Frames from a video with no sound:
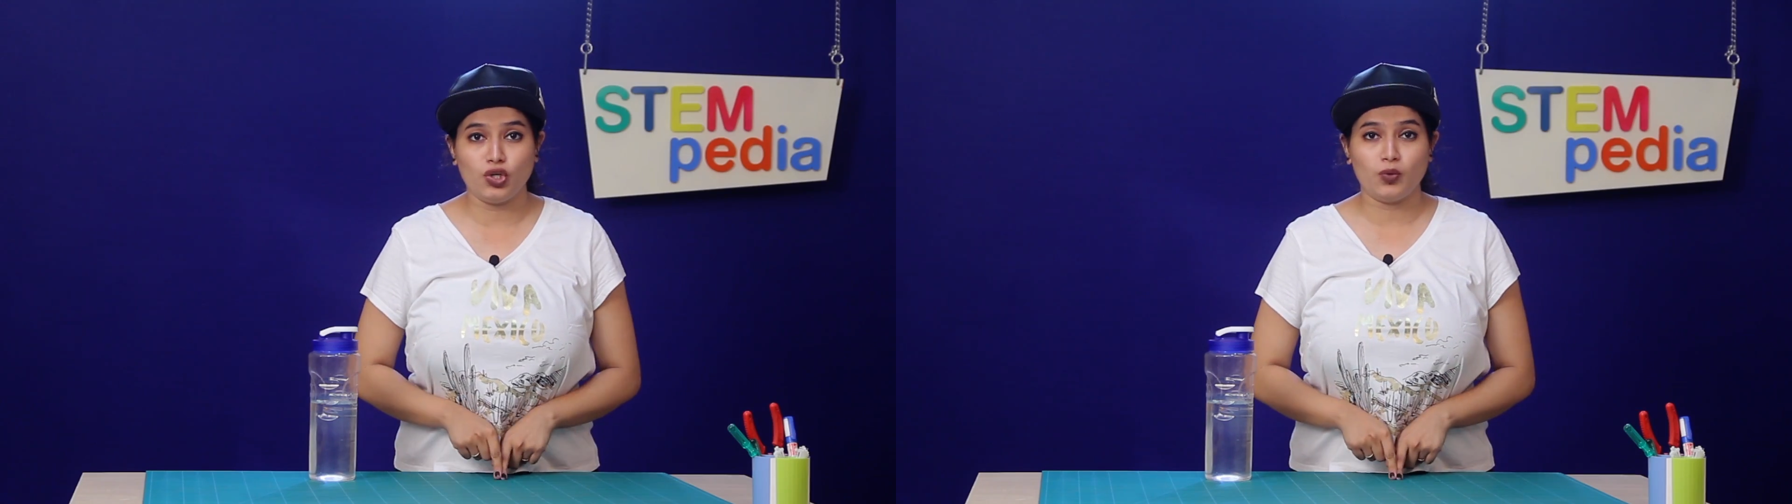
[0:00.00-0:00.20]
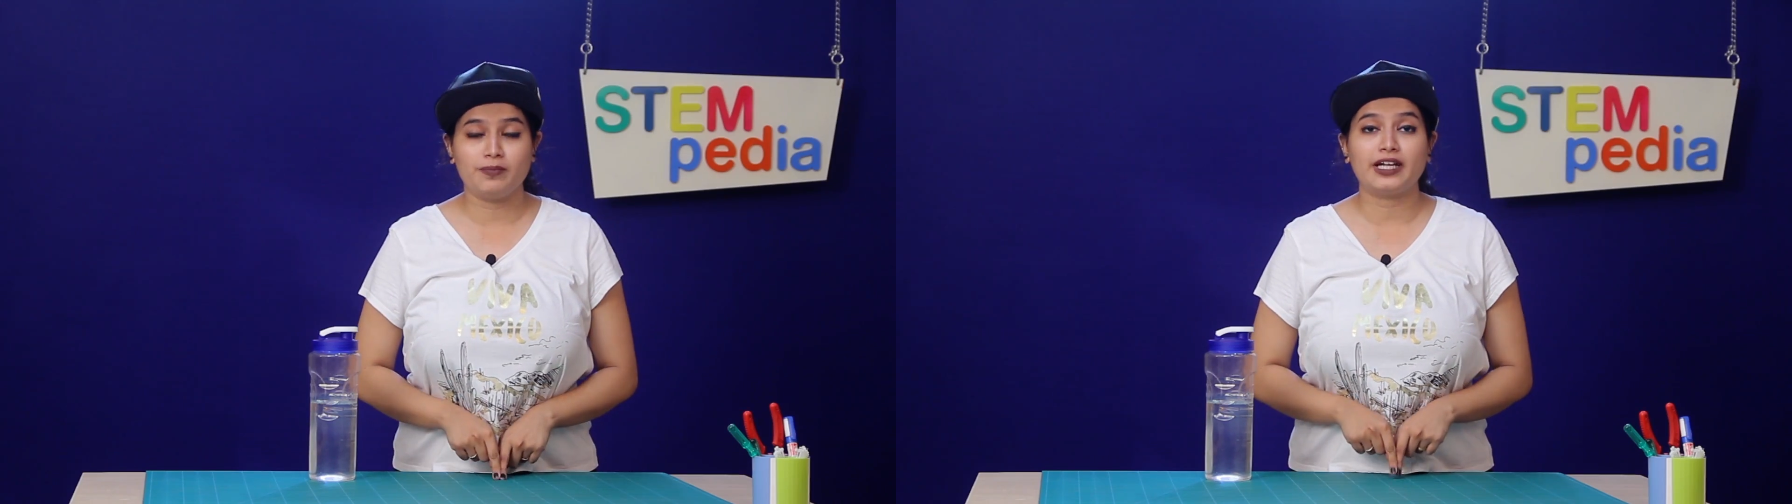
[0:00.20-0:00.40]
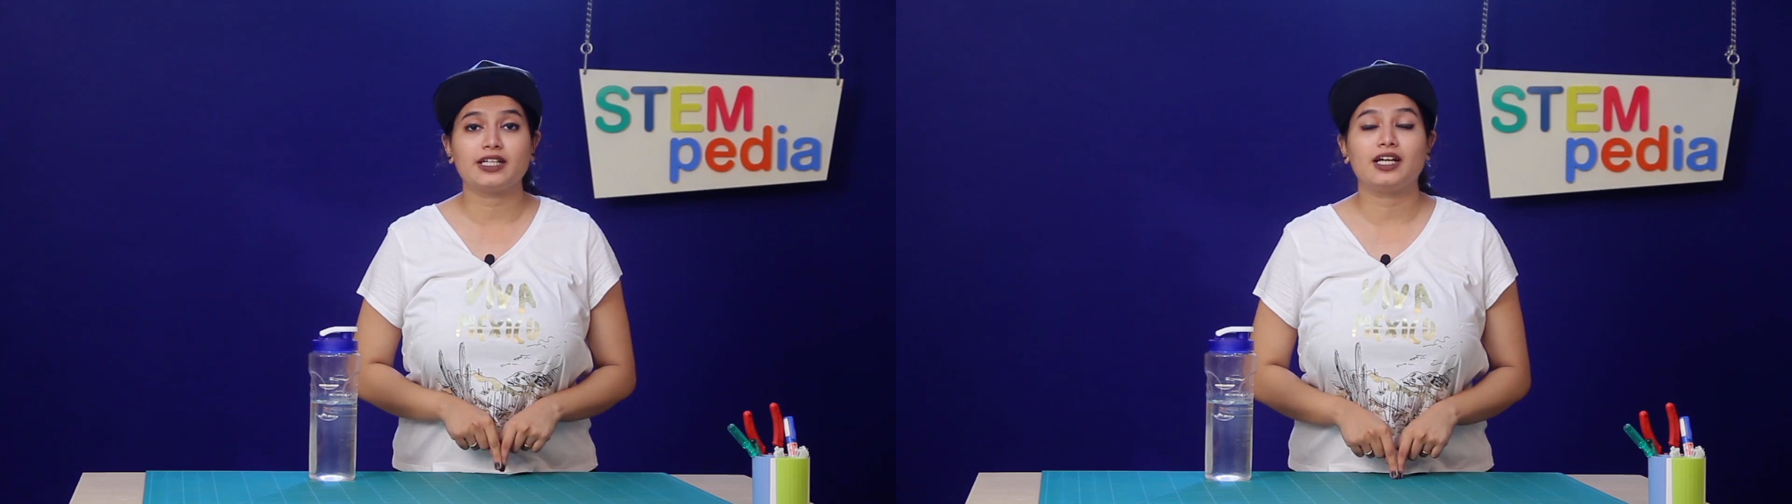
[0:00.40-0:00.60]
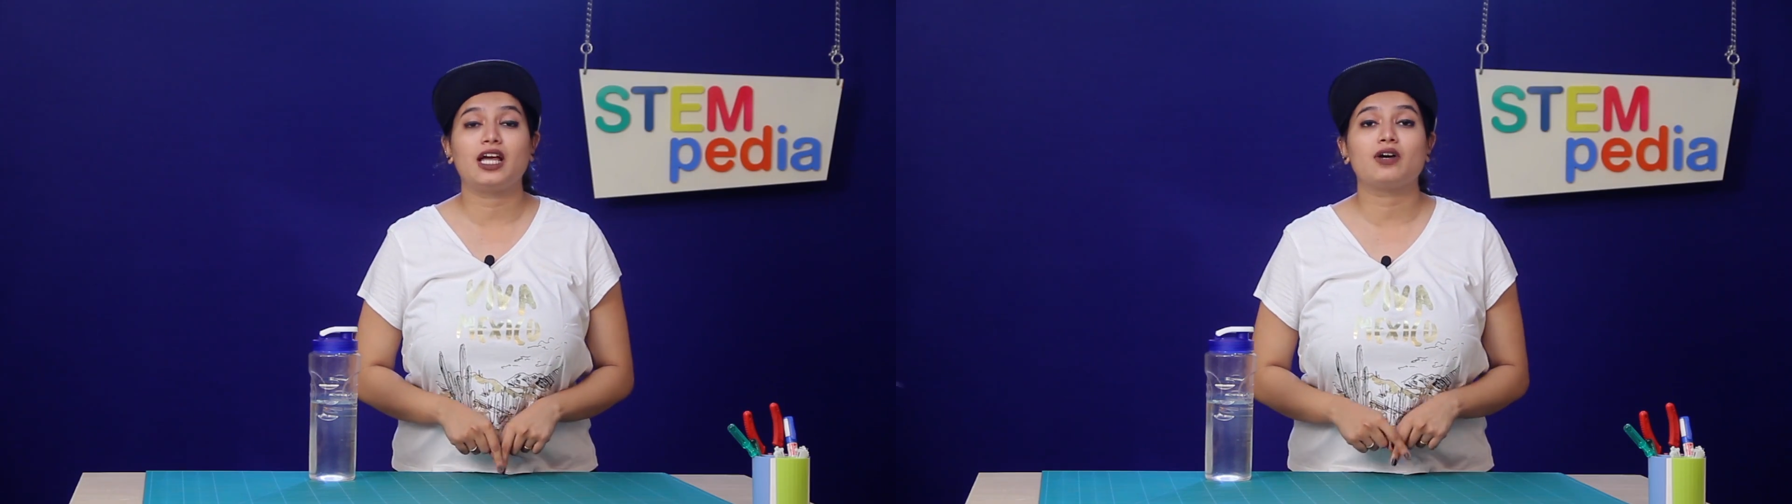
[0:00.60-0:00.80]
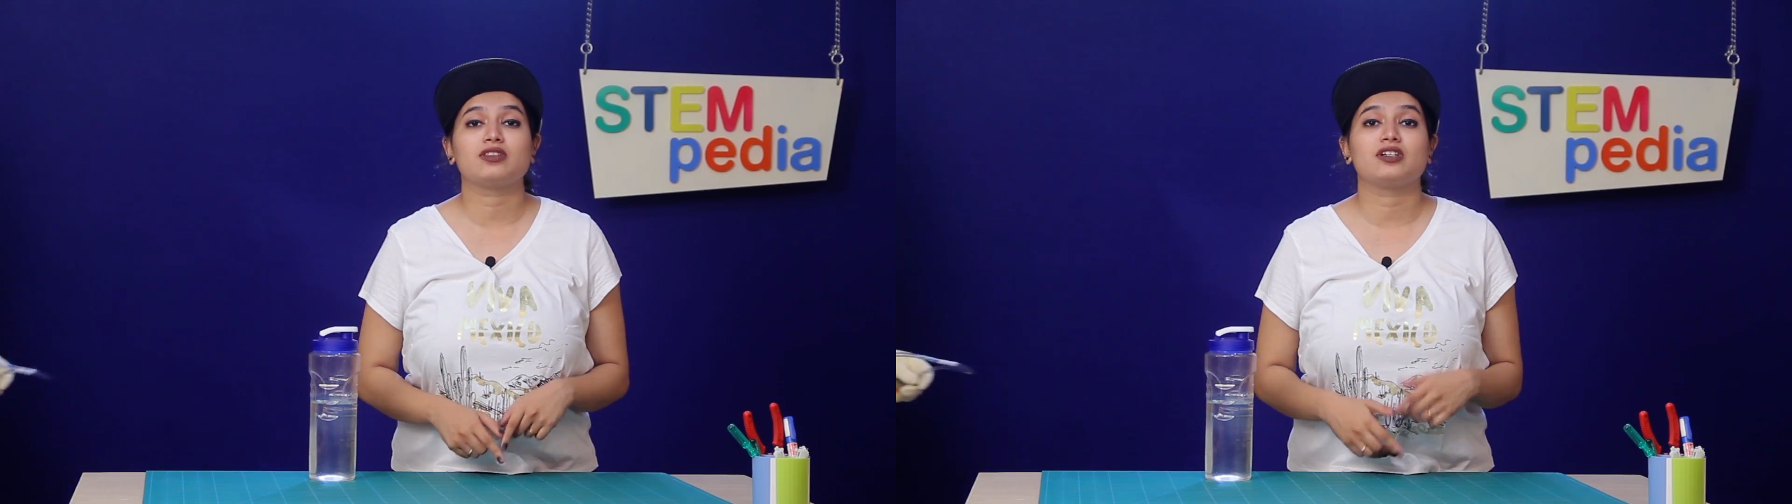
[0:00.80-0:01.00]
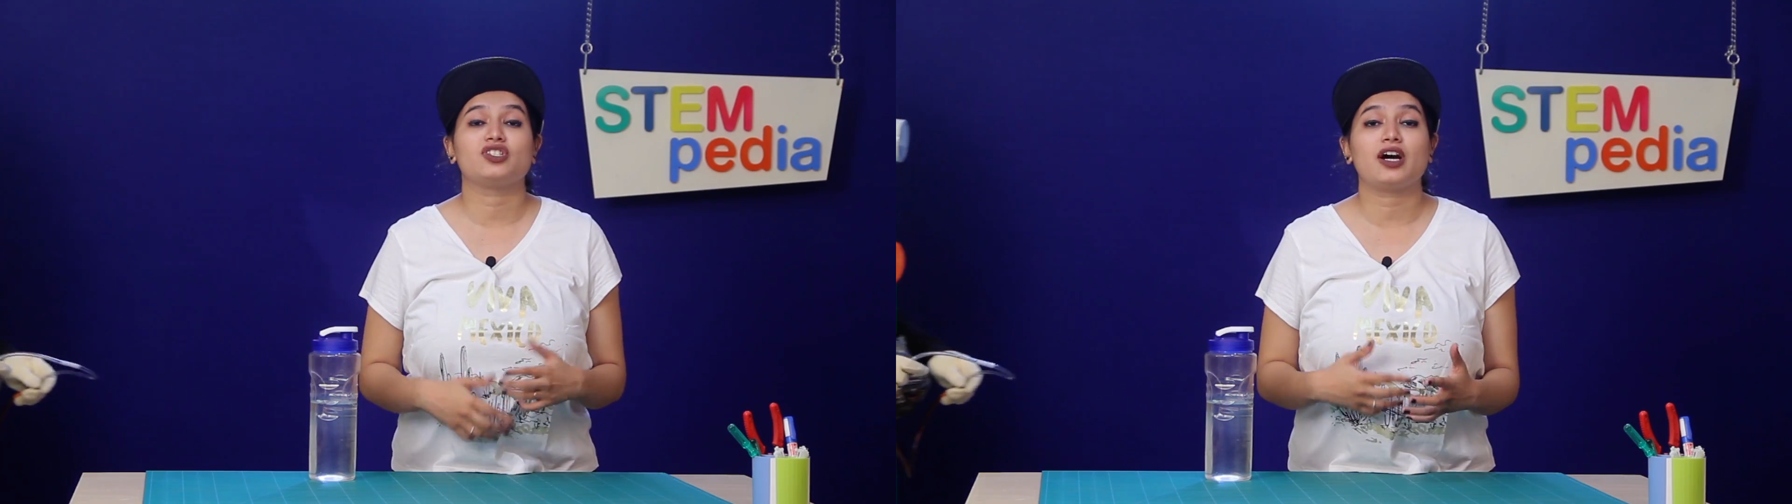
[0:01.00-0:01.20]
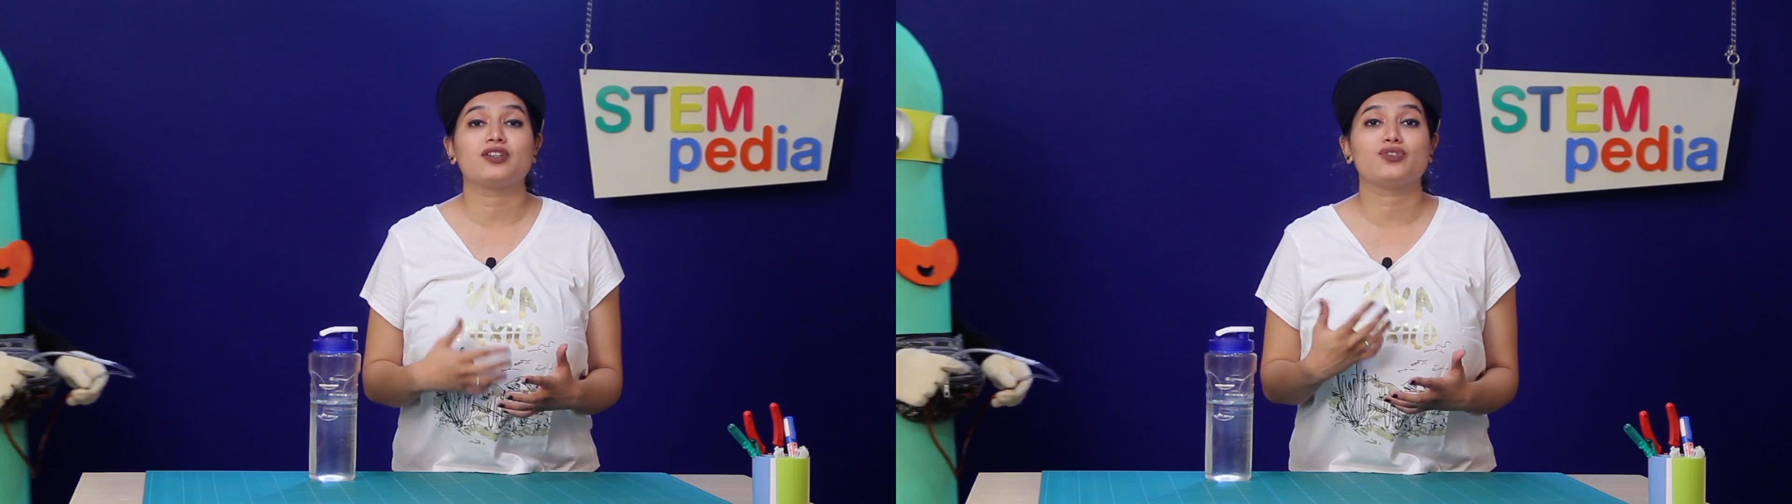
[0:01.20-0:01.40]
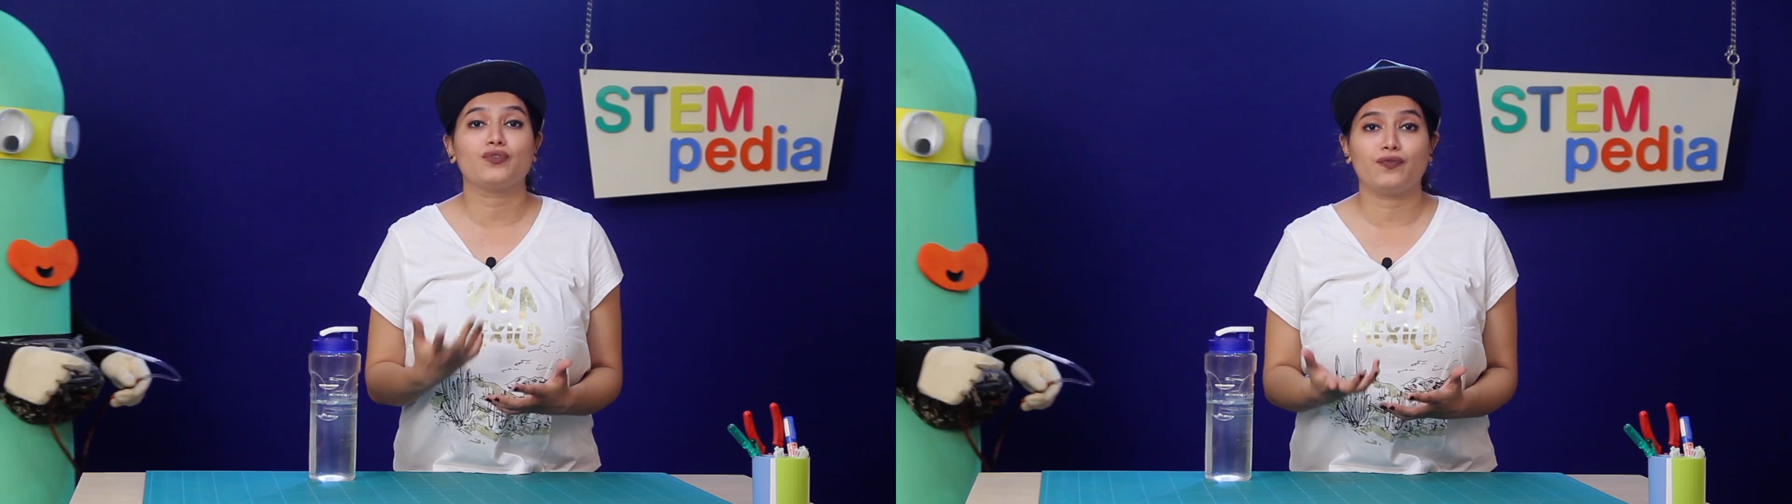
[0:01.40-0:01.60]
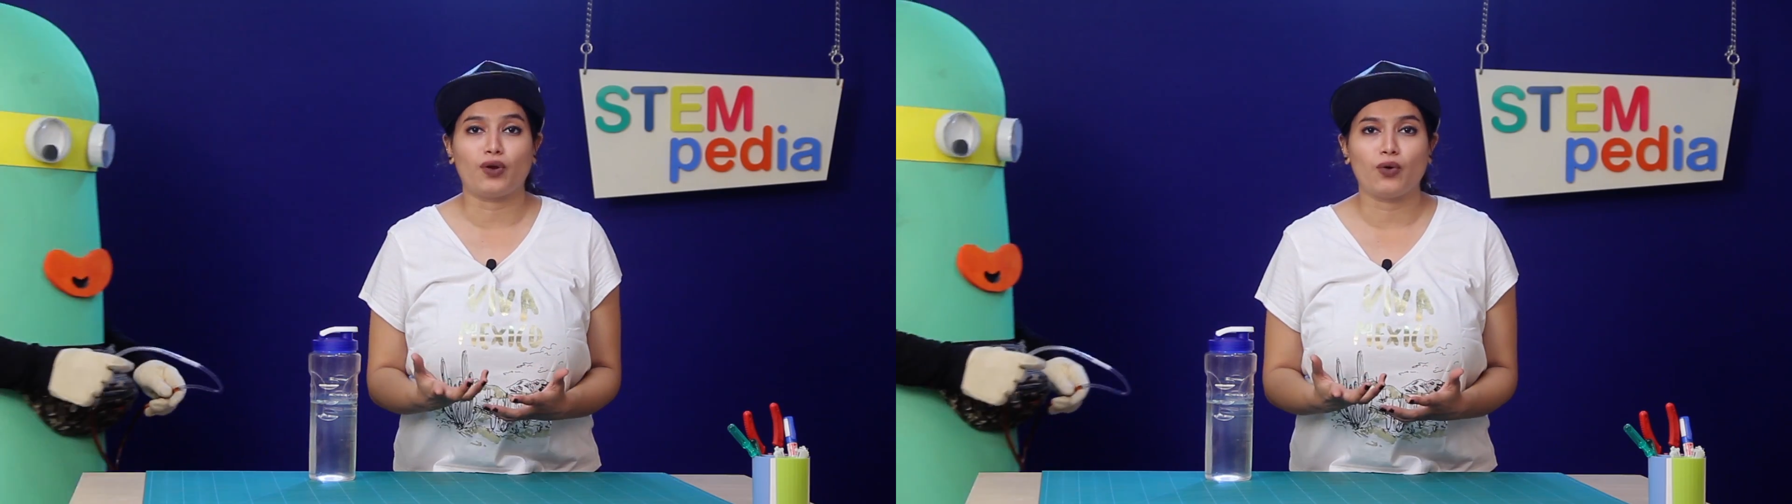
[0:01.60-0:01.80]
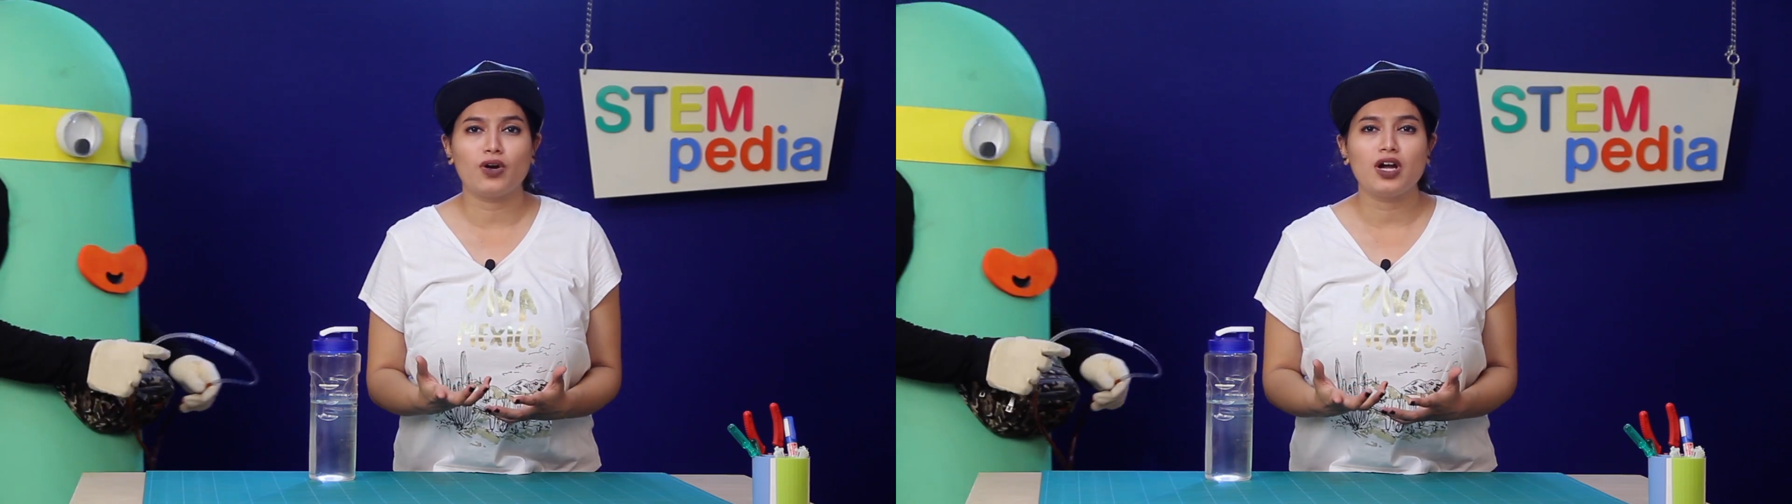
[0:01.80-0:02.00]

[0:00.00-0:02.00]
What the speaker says: loop that allows the charge to flow.